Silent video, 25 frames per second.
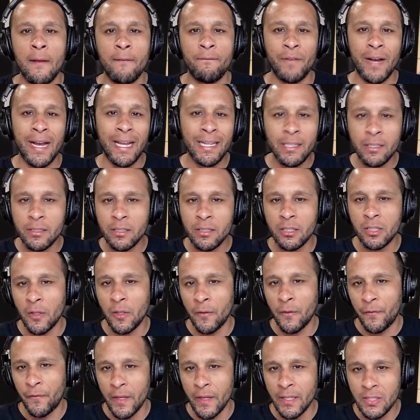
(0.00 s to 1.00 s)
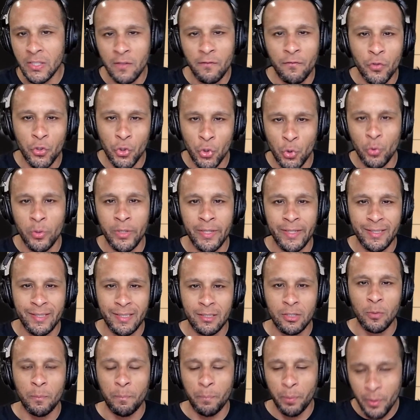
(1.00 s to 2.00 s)
finding the defensive units
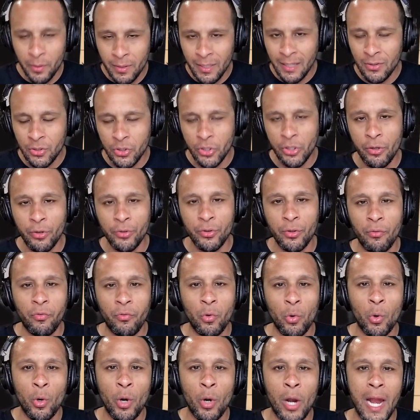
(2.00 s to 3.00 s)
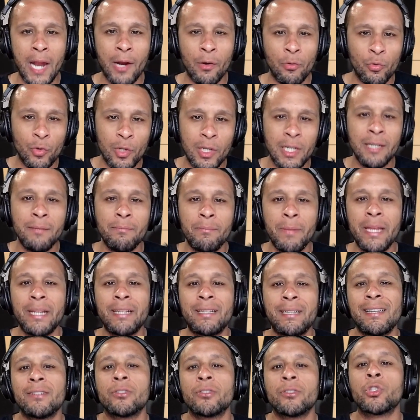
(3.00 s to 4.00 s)
to put out there on the floor and really make
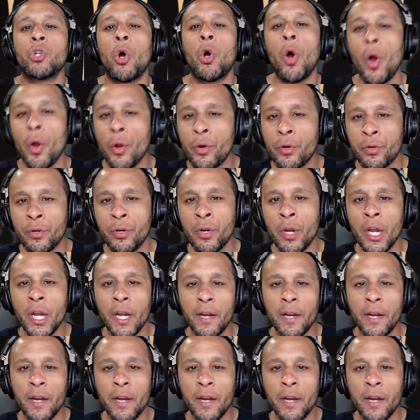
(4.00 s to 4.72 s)
things harder